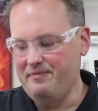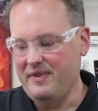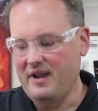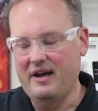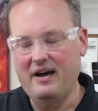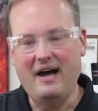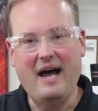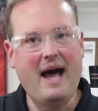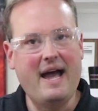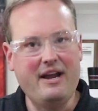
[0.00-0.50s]

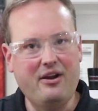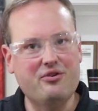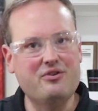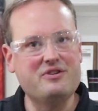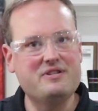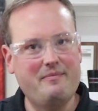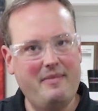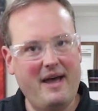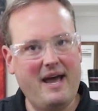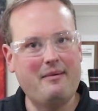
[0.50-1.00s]

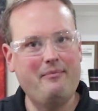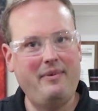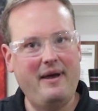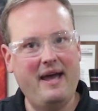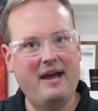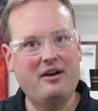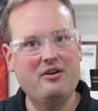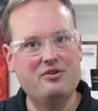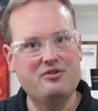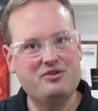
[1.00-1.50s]
hikers and
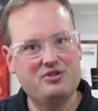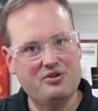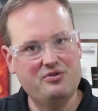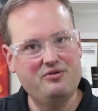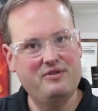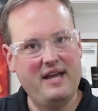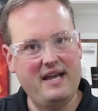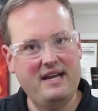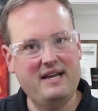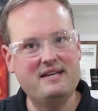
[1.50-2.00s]
backpackers so
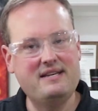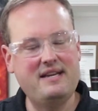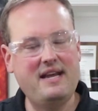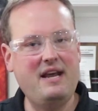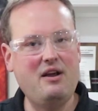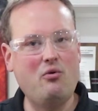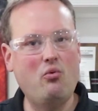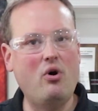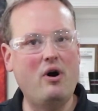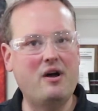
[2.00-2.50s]
they could
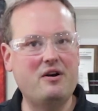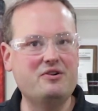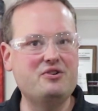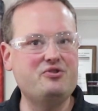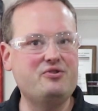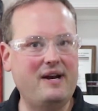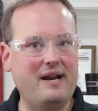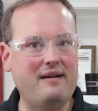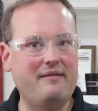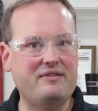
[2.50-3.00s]
take water
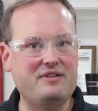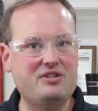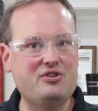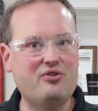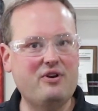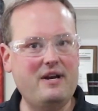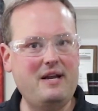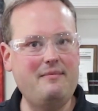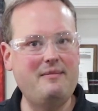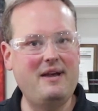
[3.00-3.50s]
straight out of a
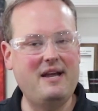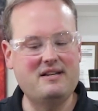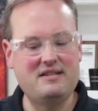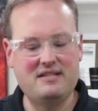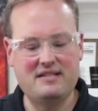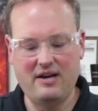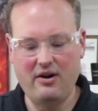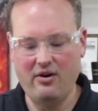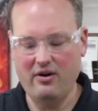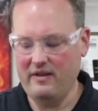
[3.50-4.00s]
stream and
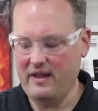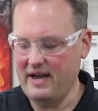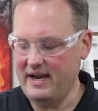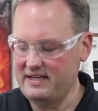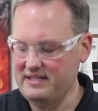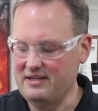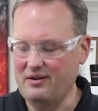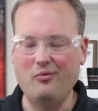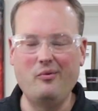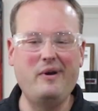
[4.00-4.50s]
sterilize it.